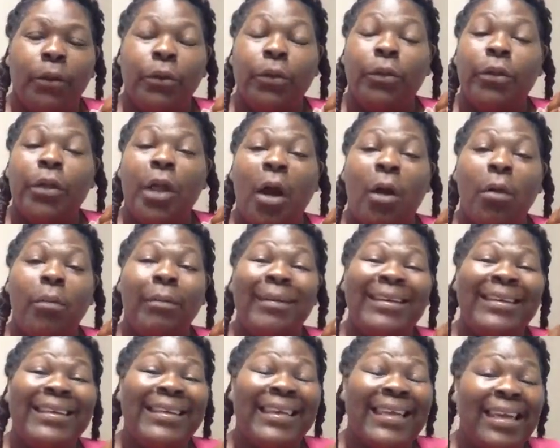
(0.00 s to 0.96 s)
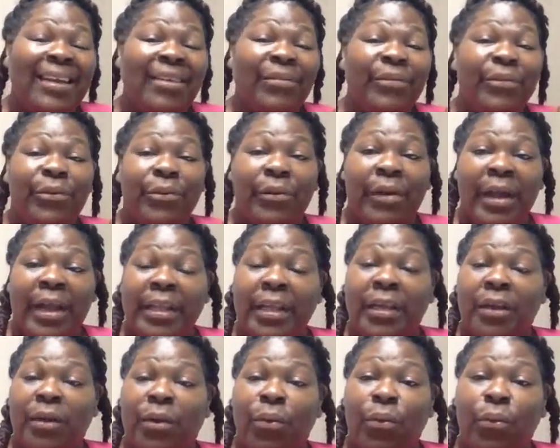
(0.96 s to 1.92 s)
You know, give
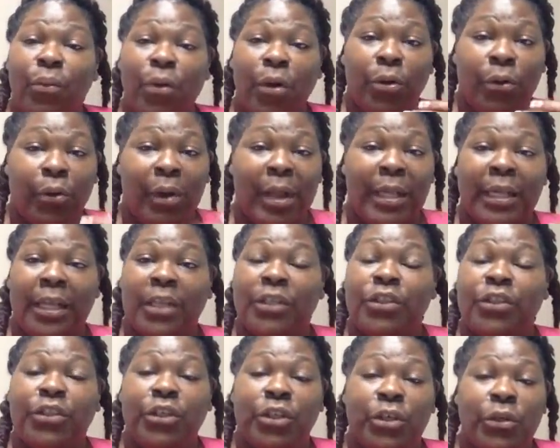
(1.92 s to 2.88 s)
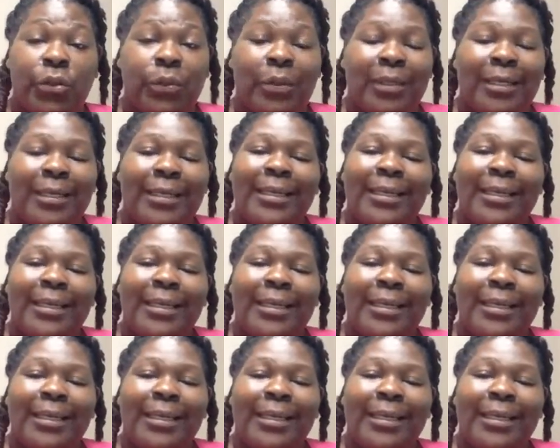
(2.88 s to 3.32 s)
credit what credit is due.